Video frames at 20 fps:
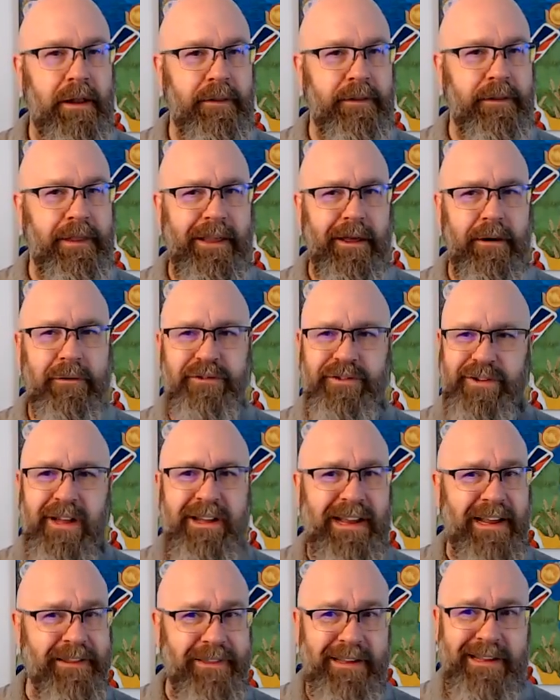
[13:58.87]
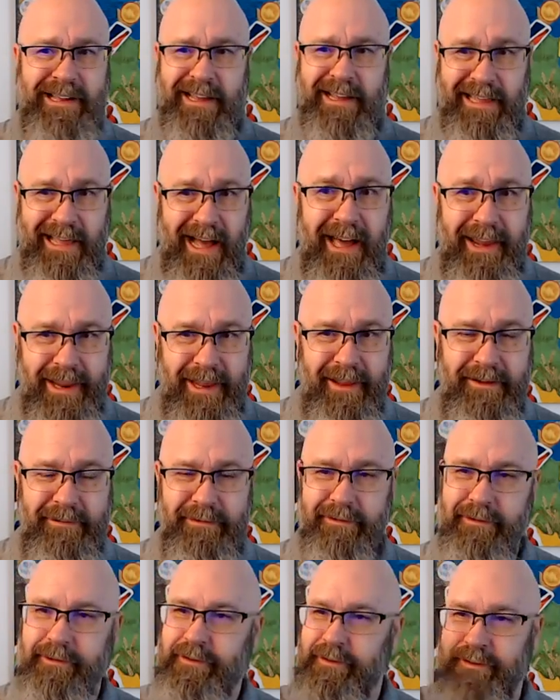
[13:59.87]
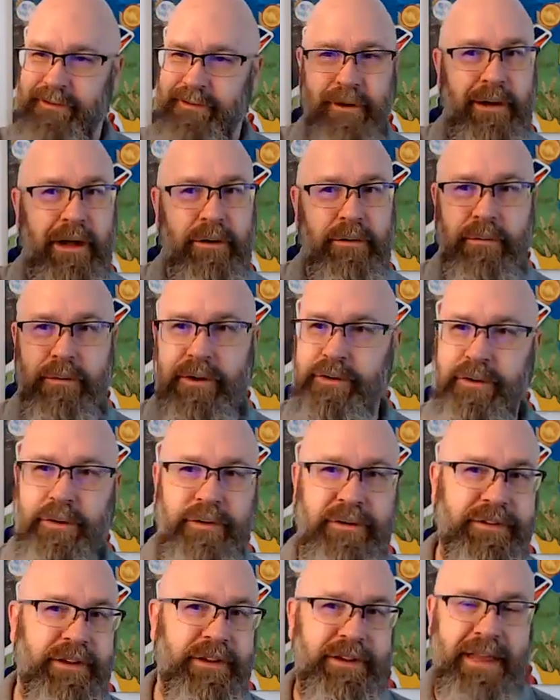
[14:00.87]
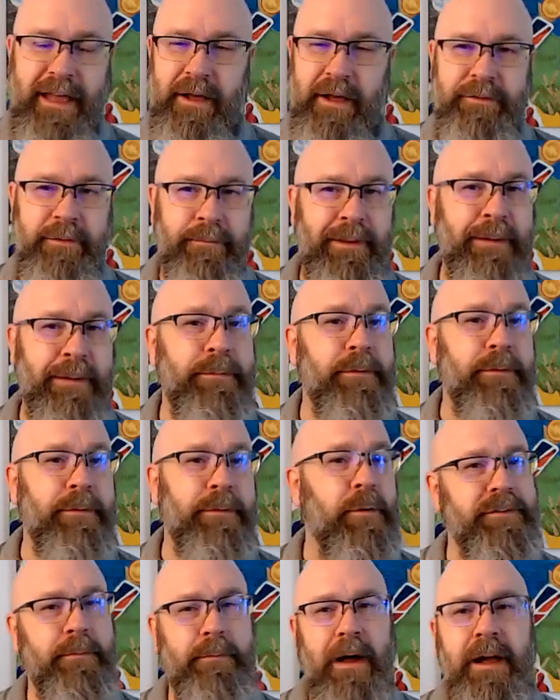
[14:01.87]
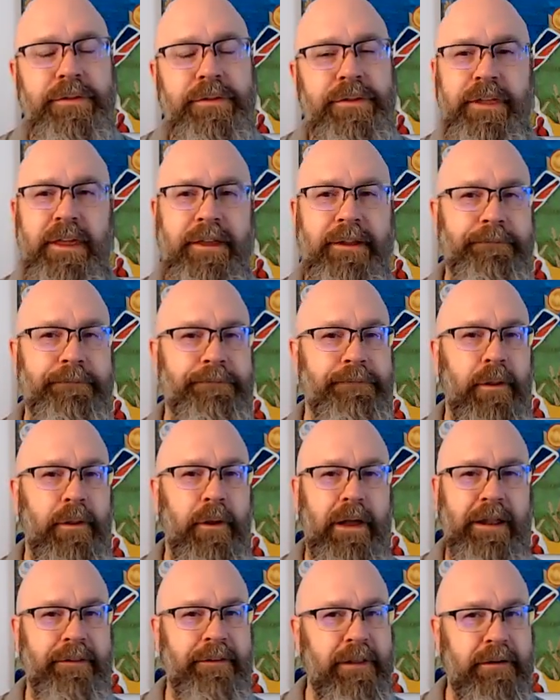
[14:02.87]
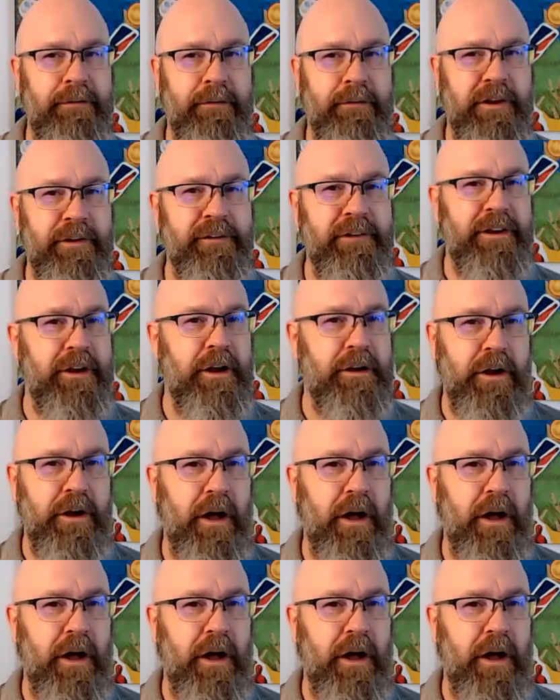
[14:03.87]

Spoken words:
They go, Chuck, I think I got it. So I'll reduce it down to maybe once a month, and then eventually on